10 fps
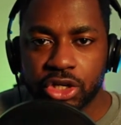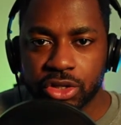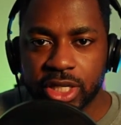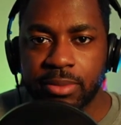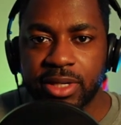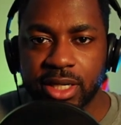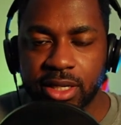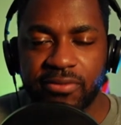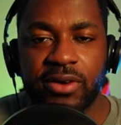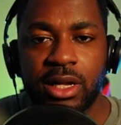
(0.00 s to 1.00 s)
you need to be a
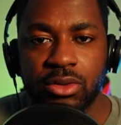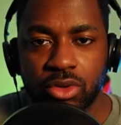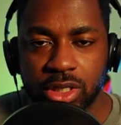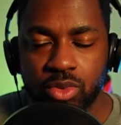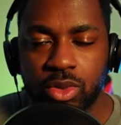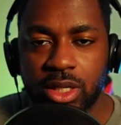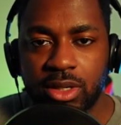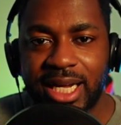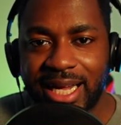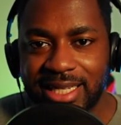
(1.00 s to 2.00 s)
good follower as
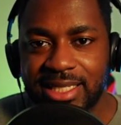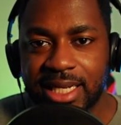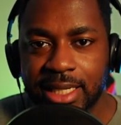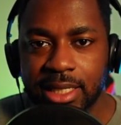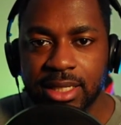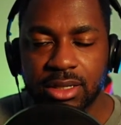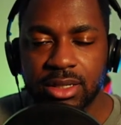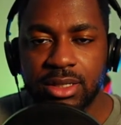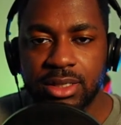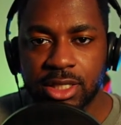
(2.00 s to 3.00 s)
well as a leader.